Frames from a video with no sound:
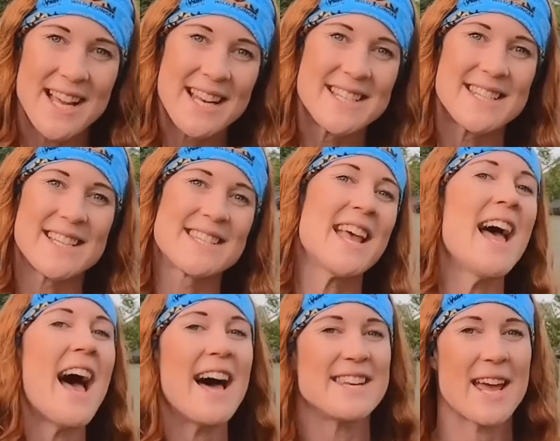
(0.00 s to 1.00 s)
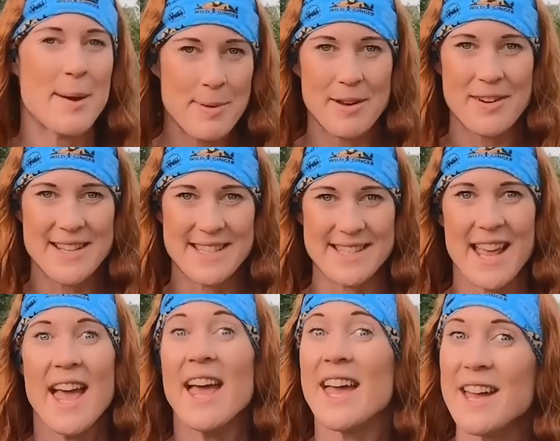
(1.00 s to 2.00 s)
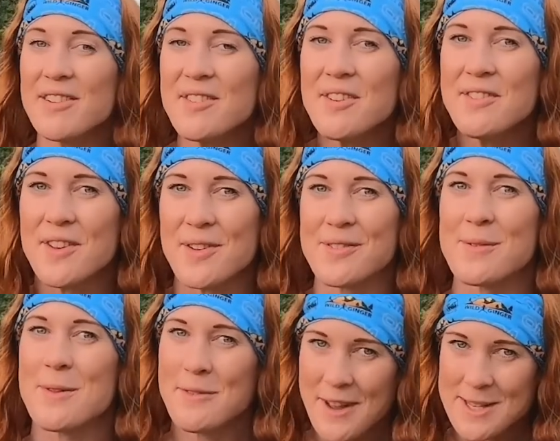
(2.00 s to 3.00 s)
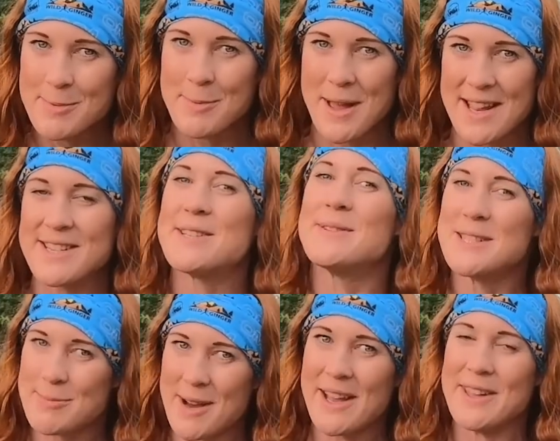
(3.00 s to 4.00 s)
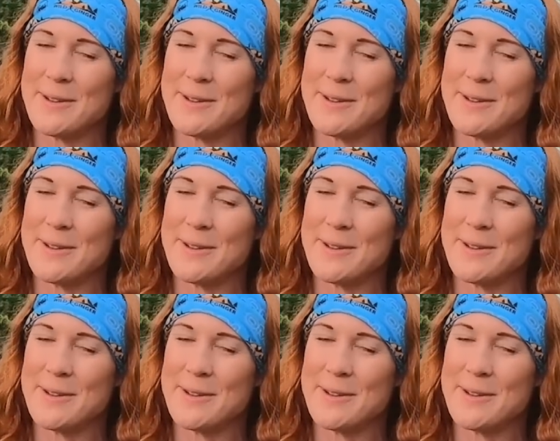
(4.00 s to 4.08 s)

challenges and epic races. Here are a few from the Facebook page to inspire